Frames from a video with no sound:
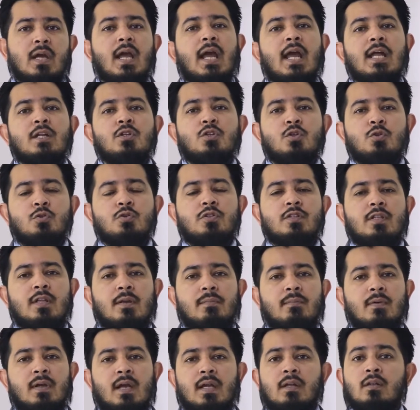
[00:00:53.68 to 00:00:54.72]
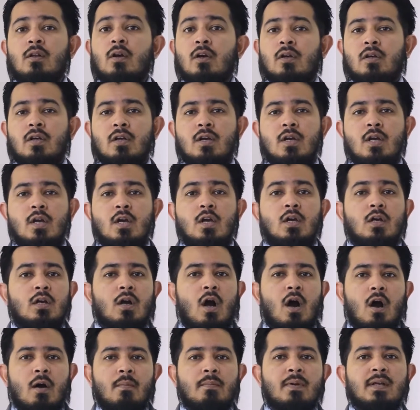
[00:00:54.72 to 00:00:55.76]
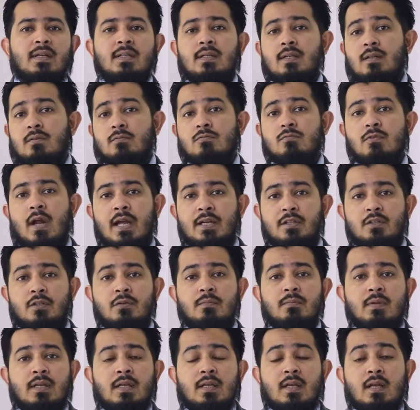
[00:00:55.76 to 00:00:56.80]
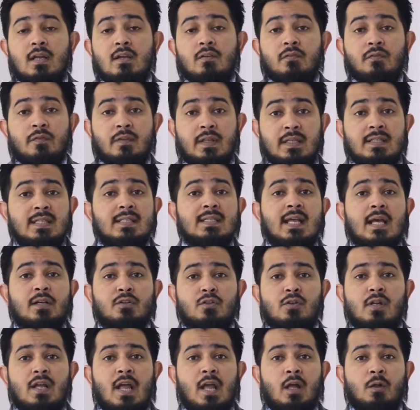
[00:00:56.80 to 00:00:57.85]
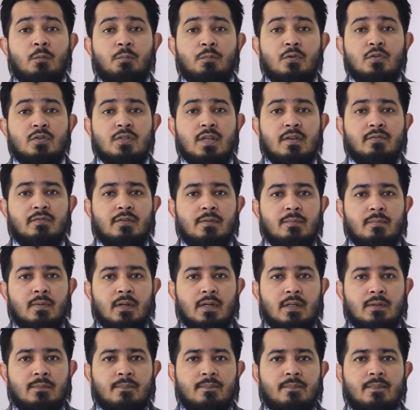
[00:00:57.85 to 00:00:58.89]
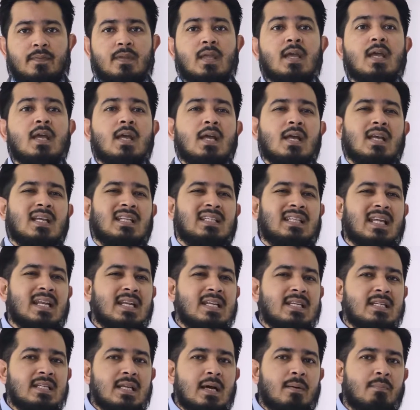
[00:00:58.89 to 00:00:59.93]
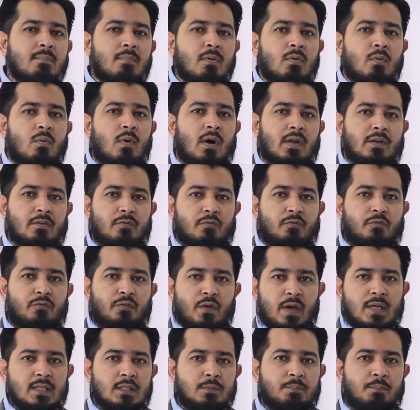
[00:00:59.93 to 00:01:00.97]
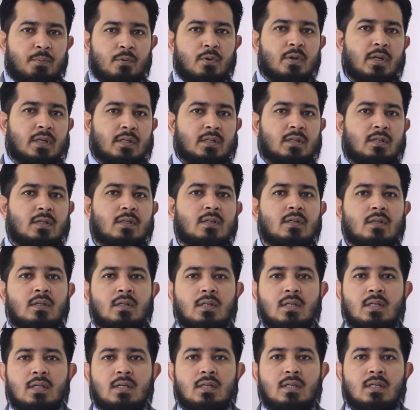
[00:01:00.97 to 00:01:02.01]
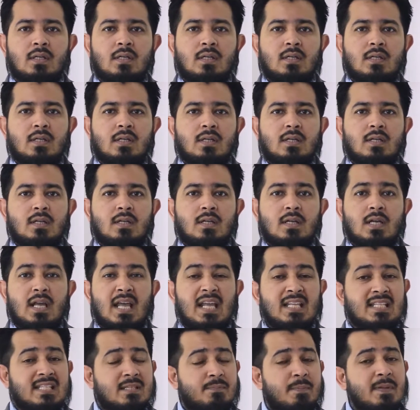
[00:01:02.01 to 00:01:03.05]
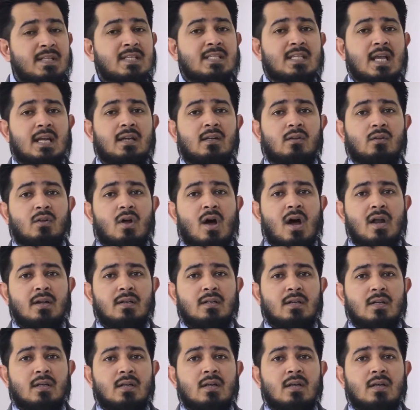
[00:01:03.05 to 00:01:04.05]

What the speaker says: and use them. And look, comment, write to me if this has actually helped you save some money. The number one, first point, it's been said a lot,